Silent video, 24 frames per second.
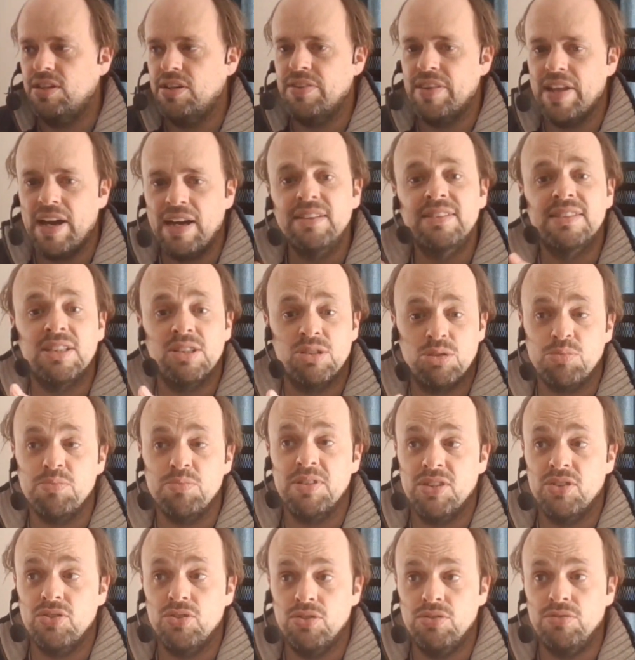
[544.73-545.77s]
And that tells me
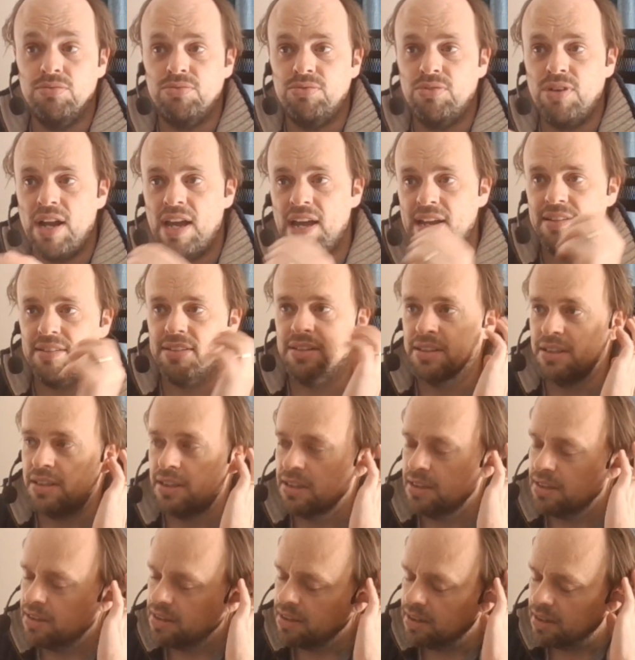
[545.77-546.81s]
that you've read
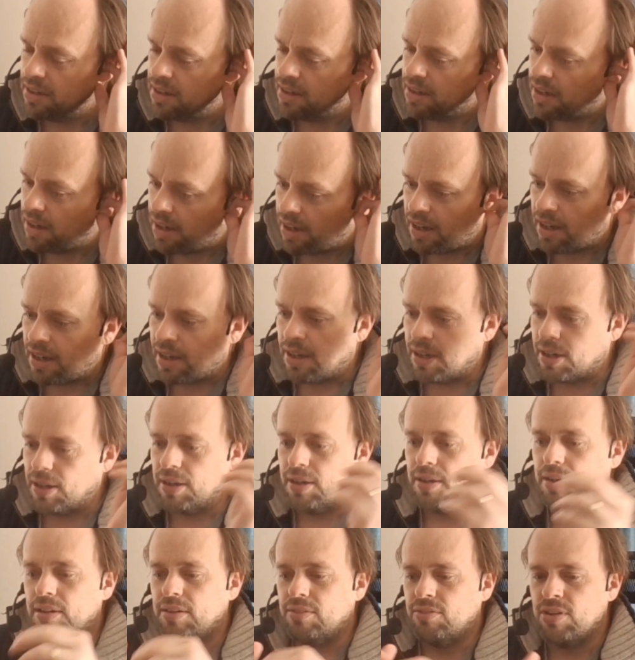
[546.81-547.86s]

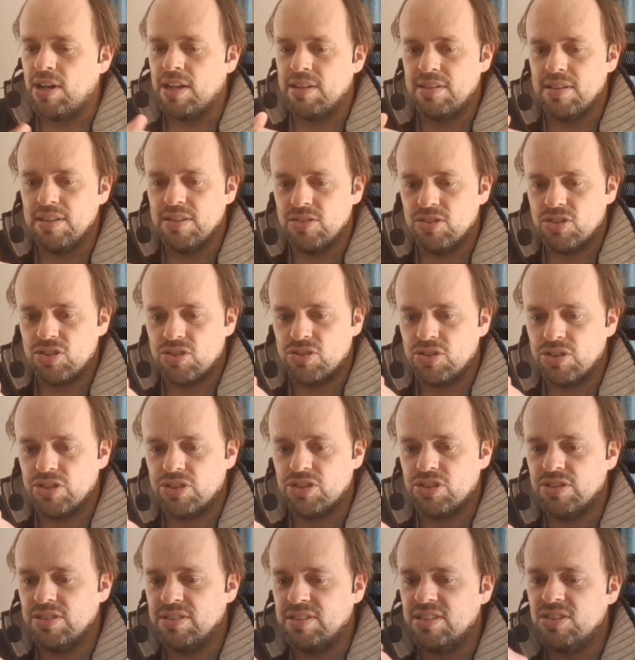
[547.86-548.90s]
the
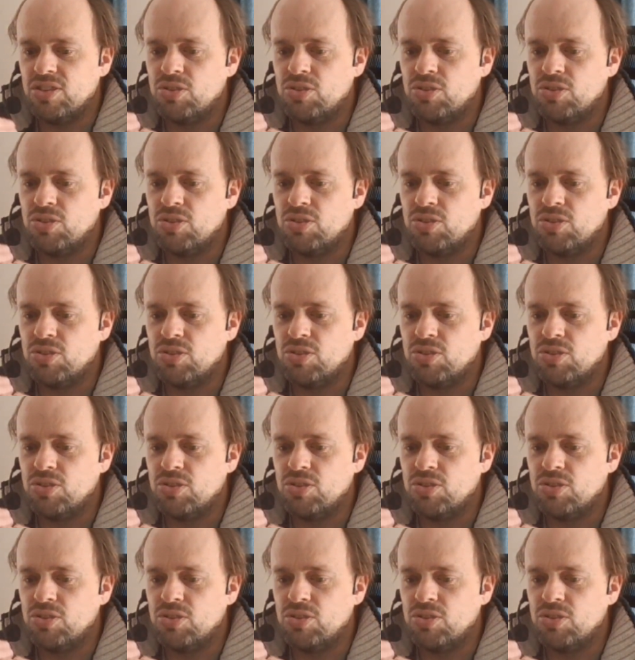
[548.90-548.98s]
instructions.